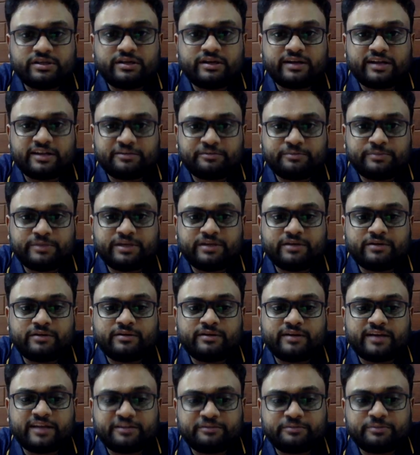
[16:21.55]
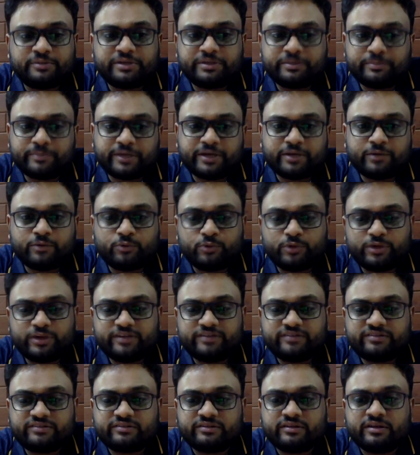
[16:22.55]
Raspberry Pi
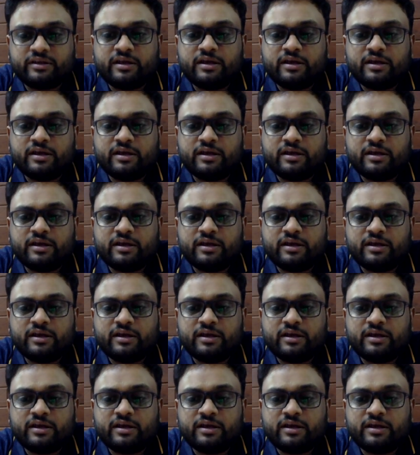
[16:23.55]
OS